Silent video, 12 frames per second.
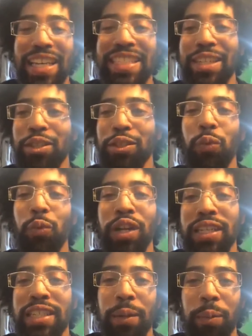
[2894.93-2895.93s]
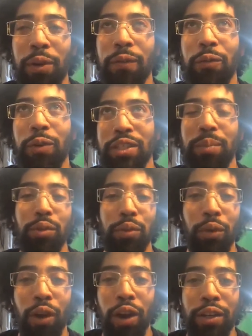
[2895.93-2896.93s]
That's just one example of what's the blue
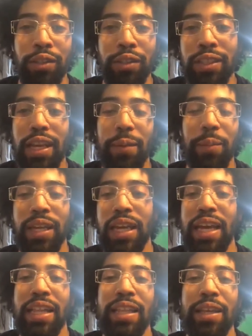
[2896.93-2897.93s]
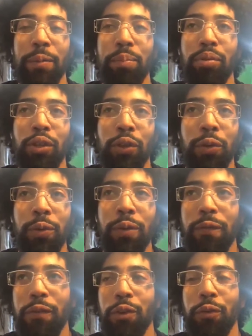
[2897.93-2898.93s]
cards, and they're blue
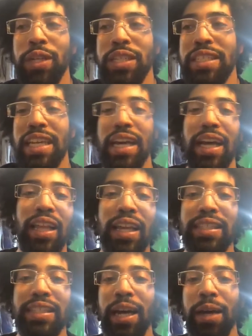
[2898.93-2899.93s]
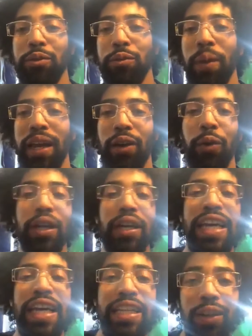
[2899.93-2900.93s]
for the reason that a lot of times you might go to
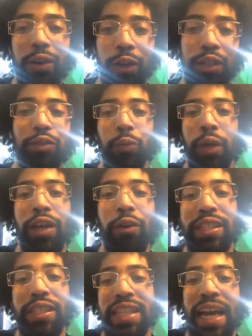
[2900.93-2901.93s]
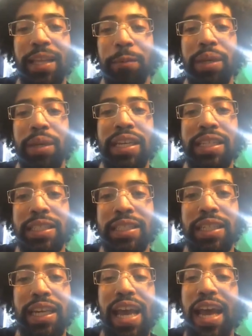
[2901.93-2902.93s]
hit or swing or attack a piece,
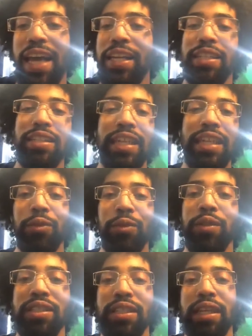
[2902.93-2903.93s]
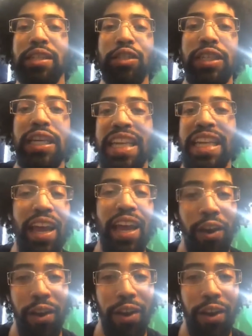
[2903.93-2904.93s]
and instead just hit
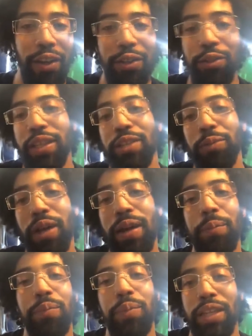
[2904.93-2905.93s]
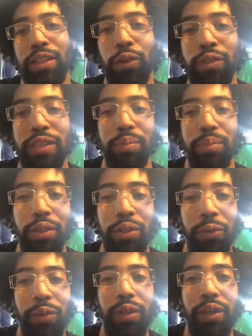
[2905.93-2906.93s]
air. So that's why I picked those as blue.